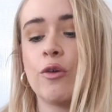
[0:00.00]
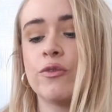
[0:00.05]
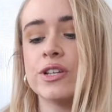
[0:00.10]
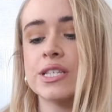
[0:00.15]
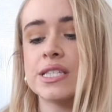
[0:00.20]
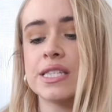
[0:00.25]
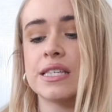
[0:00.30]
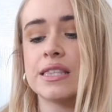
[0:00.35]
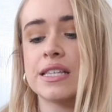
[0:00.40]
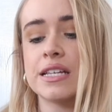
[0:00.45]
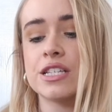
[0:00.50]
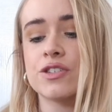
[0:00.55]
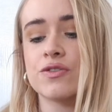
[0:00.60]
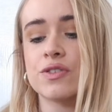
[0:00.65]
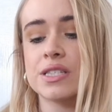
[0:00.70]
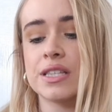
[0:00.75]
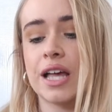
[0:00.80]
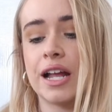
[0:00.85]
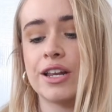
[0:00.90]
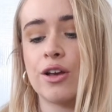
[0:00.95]
Obviously these are
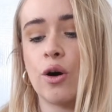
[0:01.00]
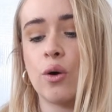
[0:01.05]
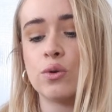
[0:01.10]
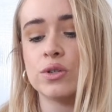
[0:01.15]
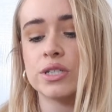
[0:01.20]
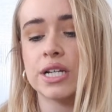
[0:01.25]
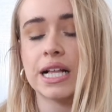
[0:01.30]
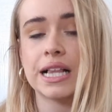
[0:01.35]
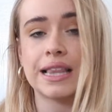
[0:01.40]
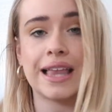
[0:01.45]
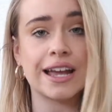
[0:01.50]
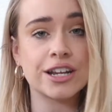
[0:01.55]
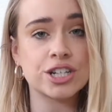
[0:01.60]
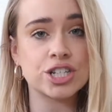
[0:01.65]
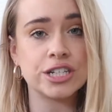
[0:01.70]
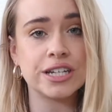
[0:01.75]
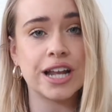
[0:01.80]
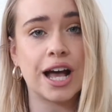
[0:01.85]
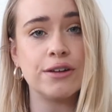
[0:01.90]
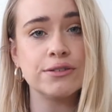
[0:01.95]
a slightly older
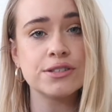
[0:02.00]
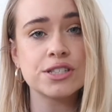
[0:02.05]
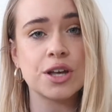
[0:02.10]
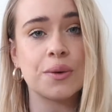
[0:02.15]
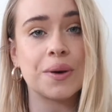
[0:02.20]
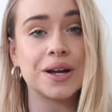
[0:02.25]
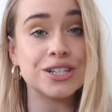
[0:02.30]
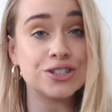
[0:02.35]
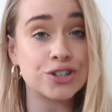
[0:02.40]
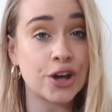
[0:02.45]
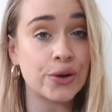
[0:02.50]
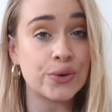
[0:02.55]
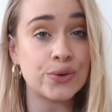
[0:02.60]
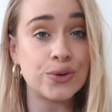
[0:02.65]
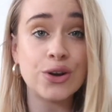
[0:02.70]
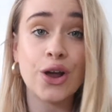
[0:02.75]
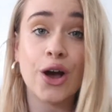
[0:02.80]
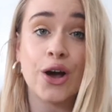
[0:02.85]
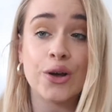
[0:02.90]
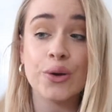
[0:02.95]
collection now, so I
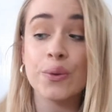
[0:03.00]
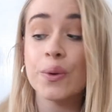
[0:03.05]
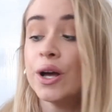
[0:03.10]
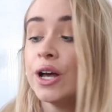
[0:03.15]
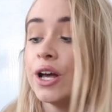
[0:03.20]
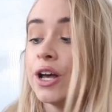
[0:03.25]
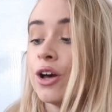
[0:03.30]
don't know